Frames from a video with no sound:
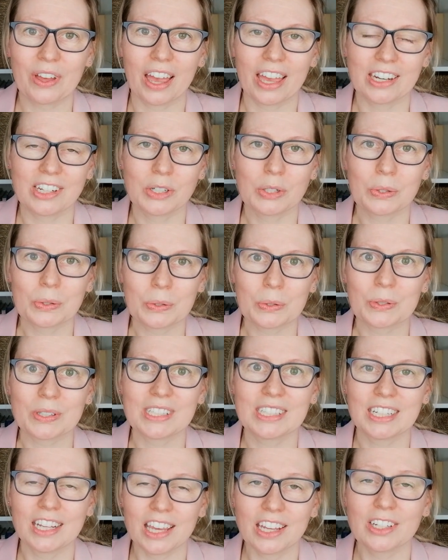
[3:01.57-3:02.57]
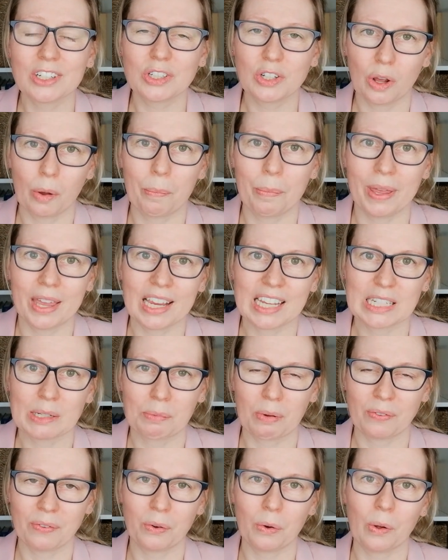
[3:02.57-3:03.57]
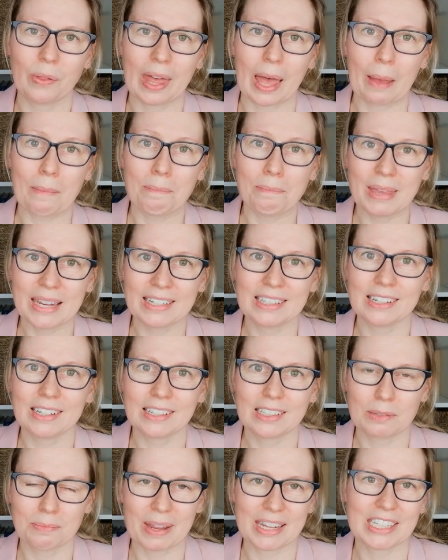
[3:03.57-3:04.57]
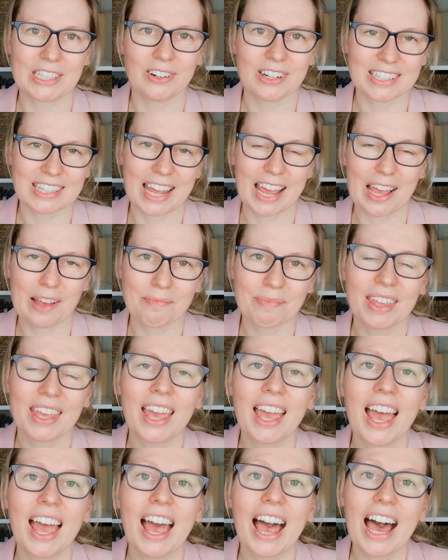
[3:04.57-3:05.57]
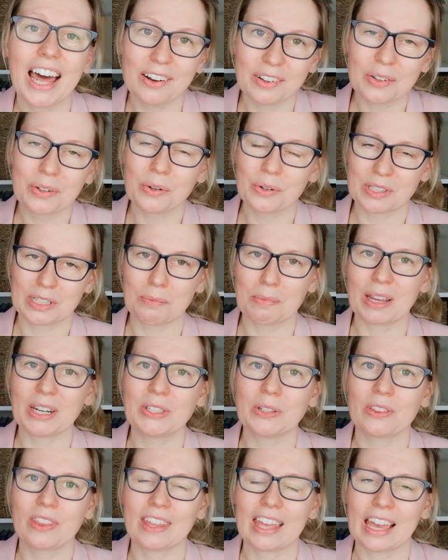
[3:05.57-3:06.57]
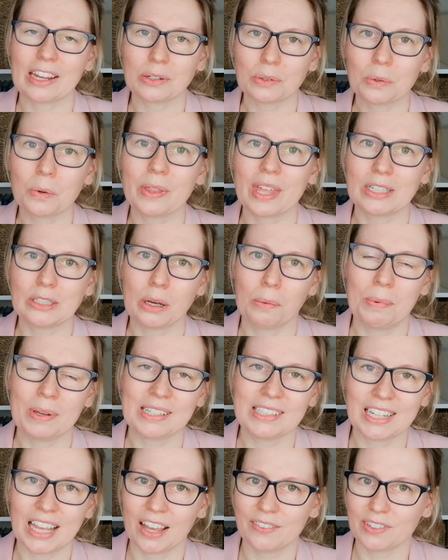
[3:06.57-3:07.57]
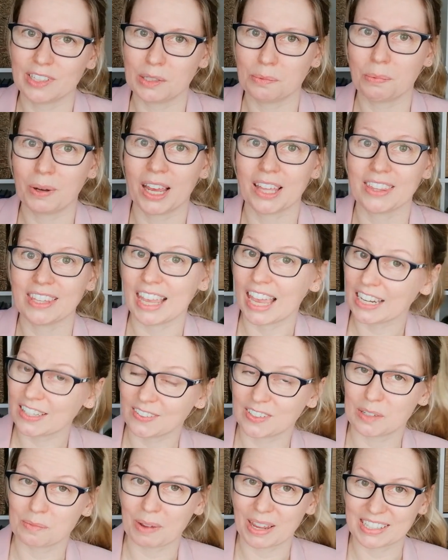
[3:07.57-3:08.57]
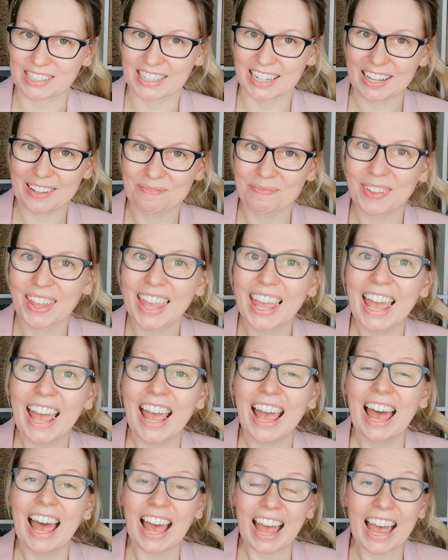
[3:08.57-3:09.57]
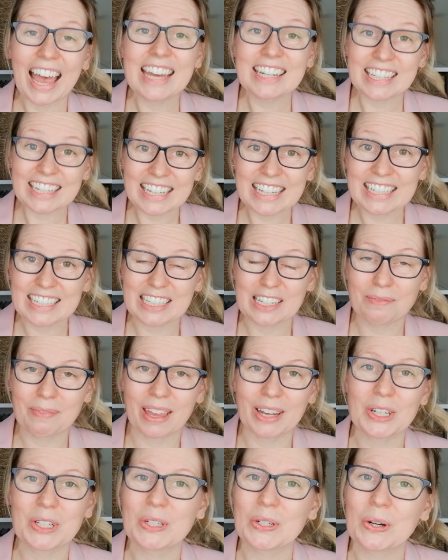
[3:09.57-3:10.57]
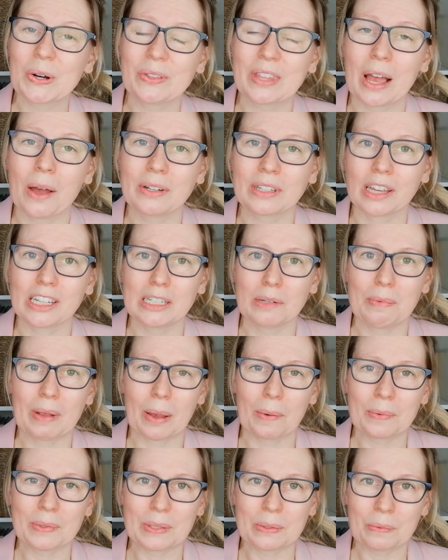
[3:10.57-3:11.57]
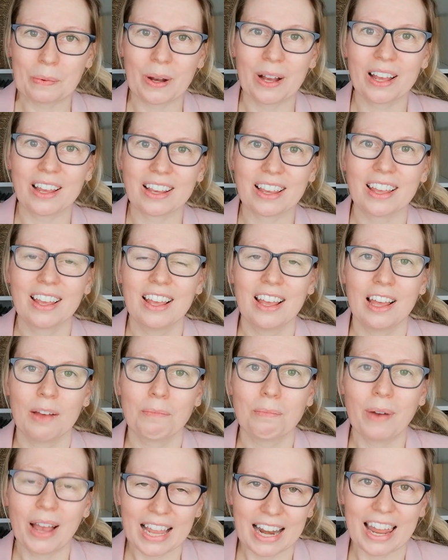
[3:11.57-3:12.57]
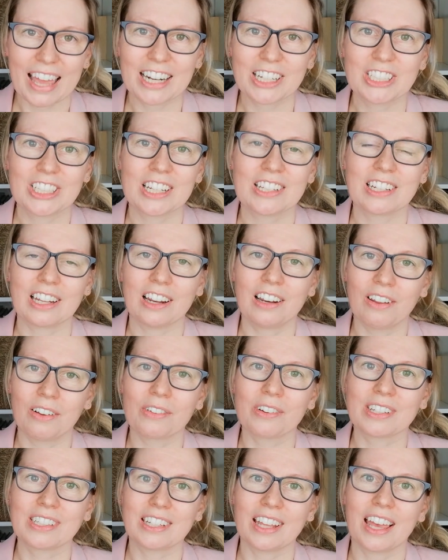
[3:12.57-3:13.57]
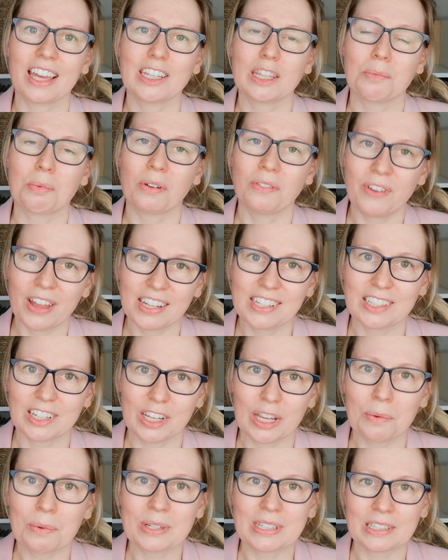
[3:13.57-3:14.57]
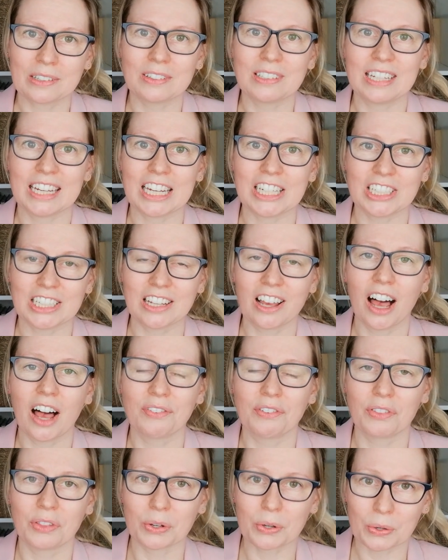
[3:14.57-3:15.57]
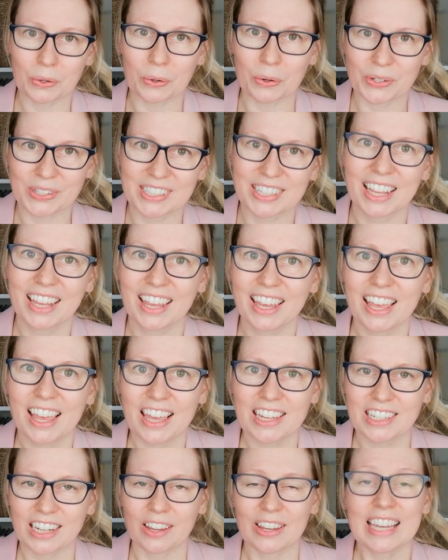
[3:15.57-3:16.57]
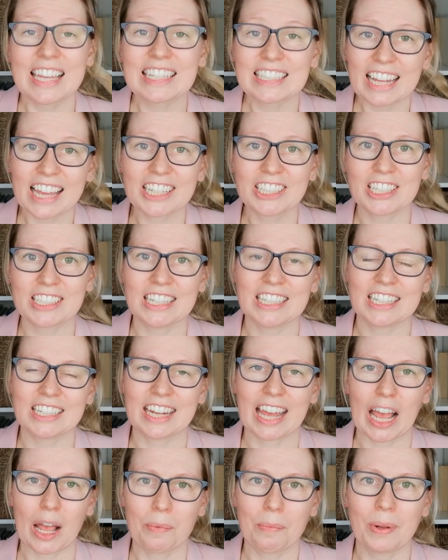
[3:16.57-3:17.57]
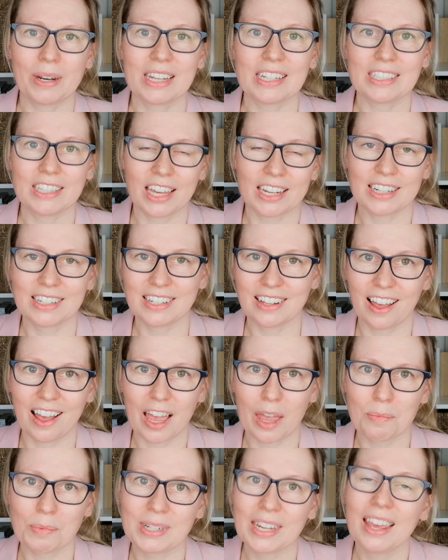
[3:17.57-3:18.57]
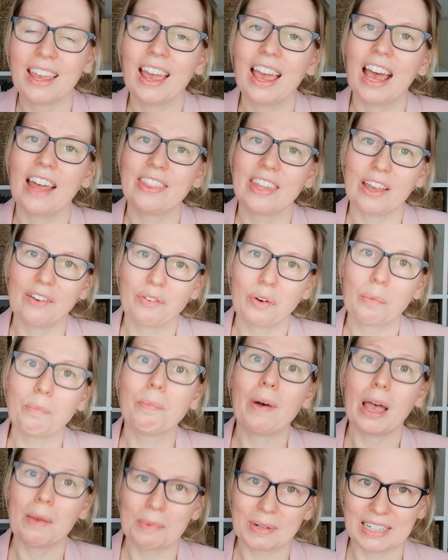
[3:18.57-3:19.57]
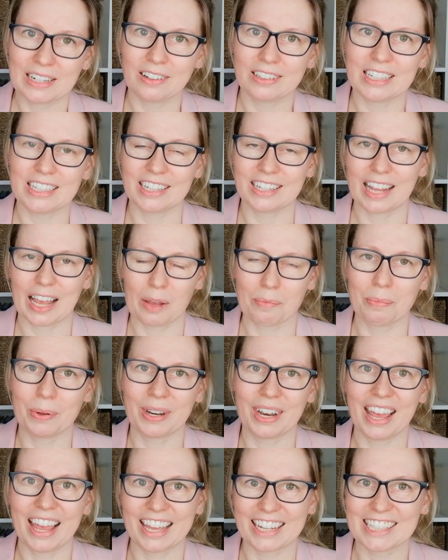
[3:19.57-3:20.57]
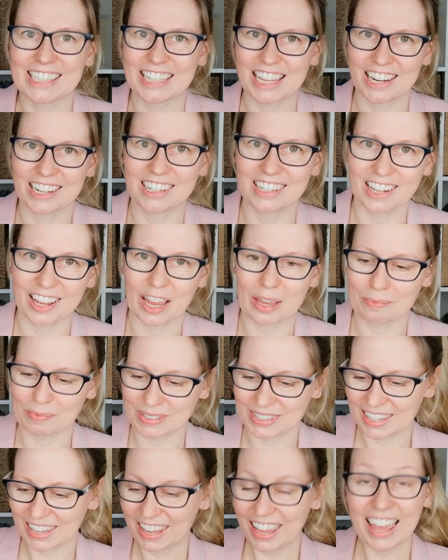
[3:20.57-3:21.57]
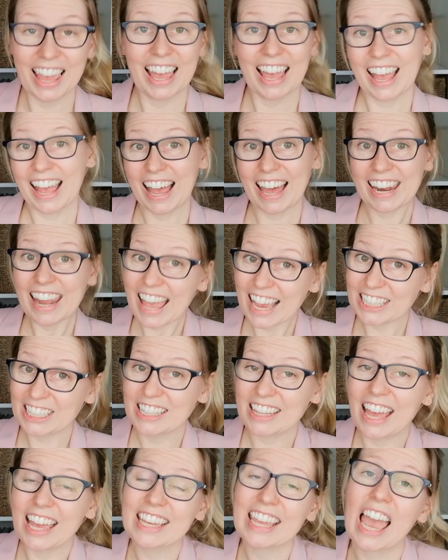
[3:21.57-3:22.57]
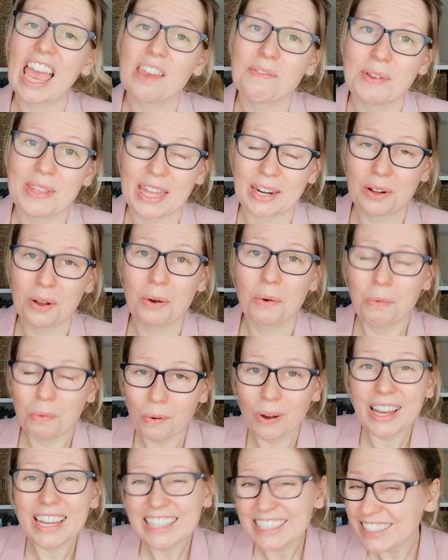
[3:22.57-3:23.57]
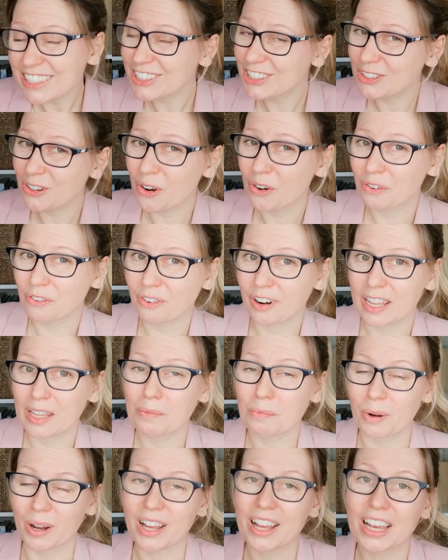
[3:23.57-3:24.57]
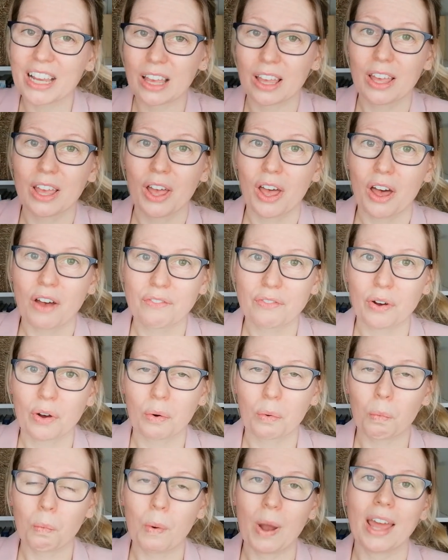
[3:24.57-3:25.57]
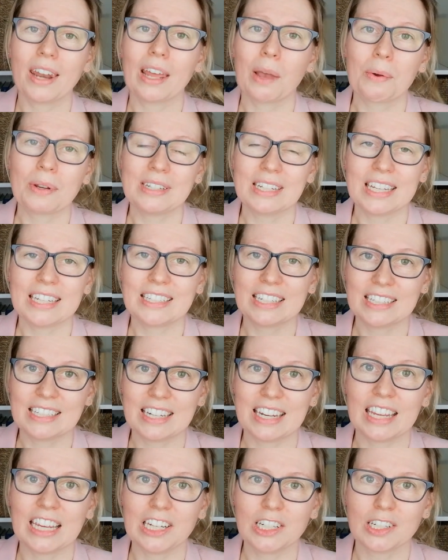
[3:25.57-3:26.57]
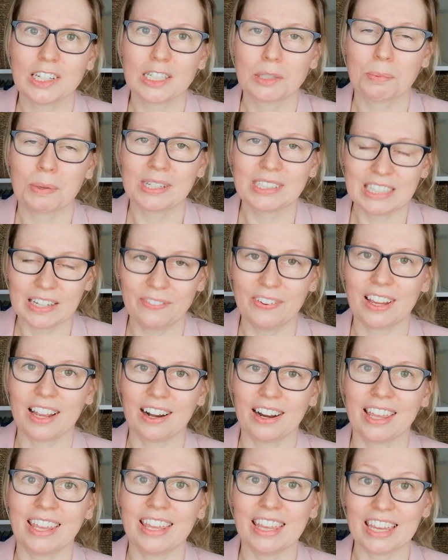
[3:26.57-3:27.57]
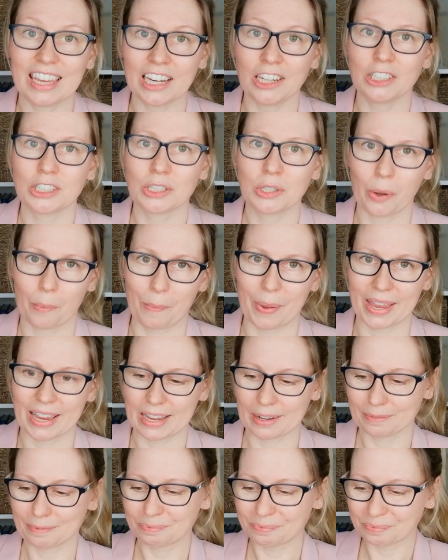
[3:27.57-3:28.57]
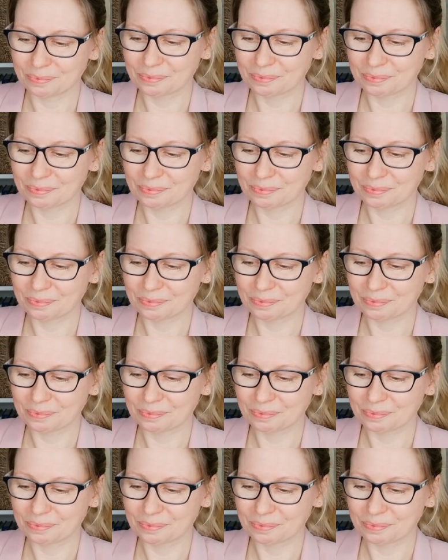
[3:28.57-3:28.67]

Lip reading: that I taught certain topics before that mid-semester exam and of course to make sure that they had all their topics covered by the end of semester. And I needed to make sure that I was going to be able to work my lectures alongside the professor who was still teaching half of the course. So his lectures needed to happen at certain times and therefore my material needed to happen at certain times. And actually that gave me then quite a strong framework for when I would need to teach specifically each topic.